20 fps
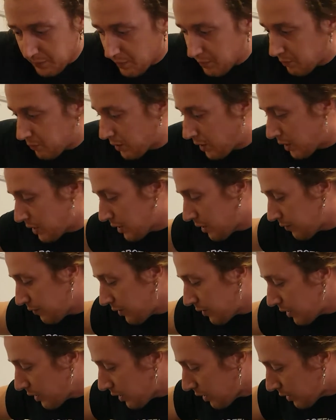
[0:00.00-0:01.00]
I'm flying out of
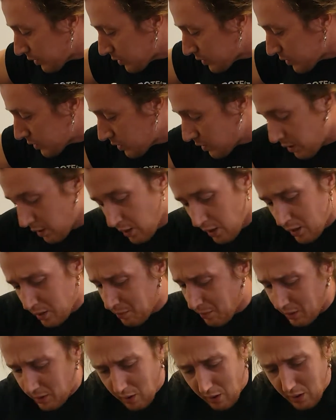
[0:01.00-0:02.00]
LAX.
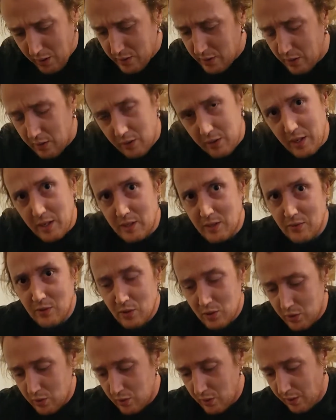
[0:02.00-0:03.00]
My car has had all kinds of
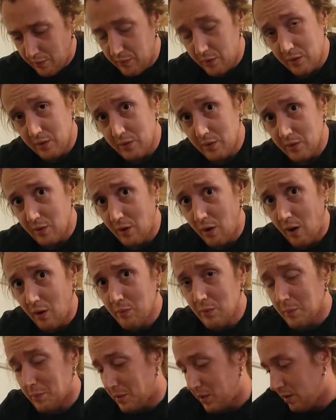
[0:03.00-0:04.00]
issues. I've learned car
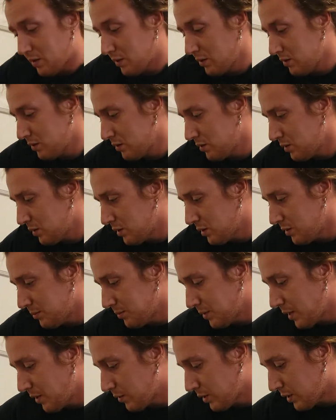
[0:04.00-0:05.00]
repair
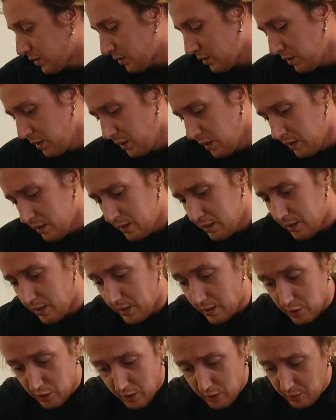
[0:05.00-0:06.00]
out here.
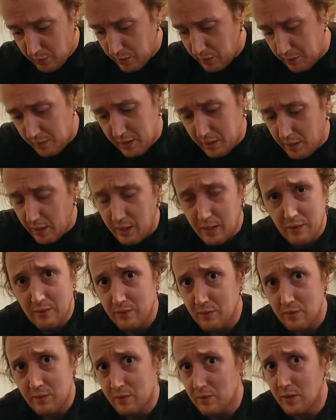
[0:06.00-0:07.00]
And I genuinely mean that. I've
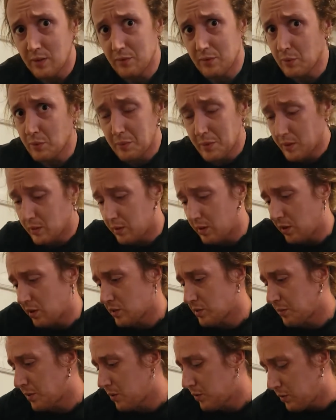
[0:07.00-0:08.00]
never repaired
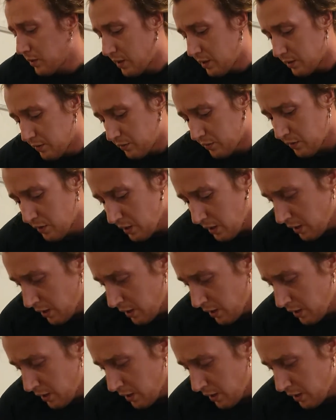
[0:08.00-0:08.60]
cars in my whole life.